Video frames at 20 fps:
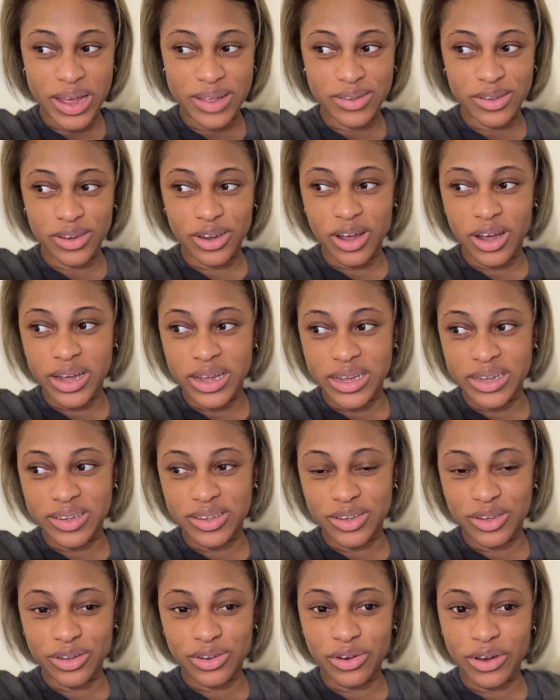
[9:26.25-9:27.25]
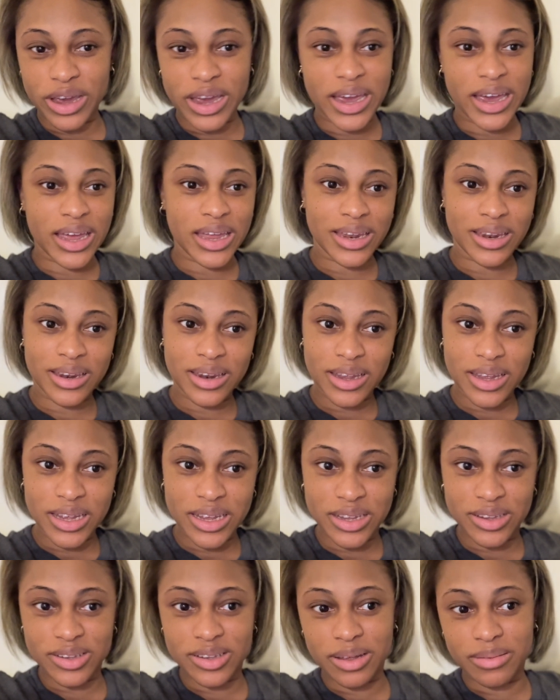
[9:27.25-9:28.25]
as an artist, creating
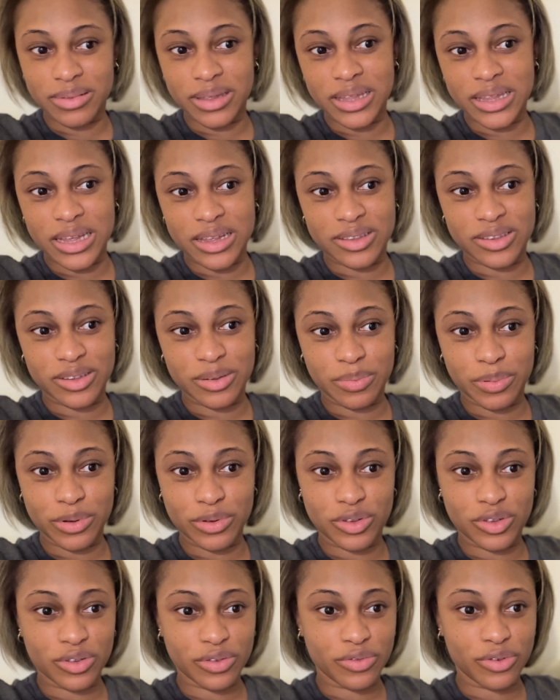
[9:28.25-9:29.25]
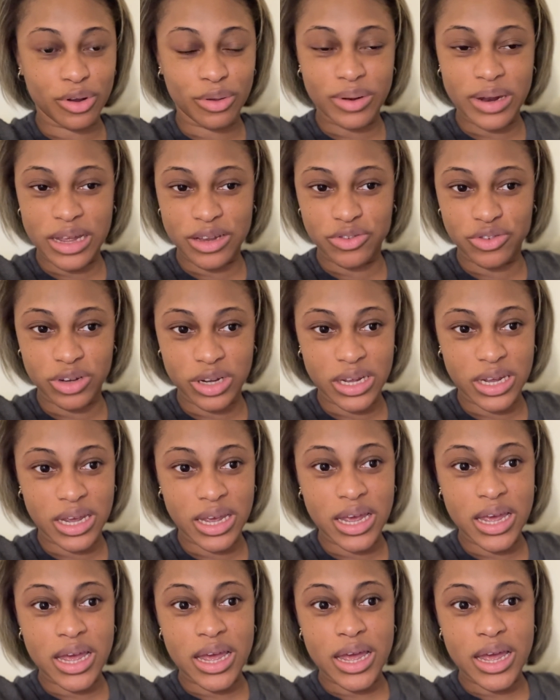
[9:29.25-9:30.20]
is something that's supposed to flow naturally,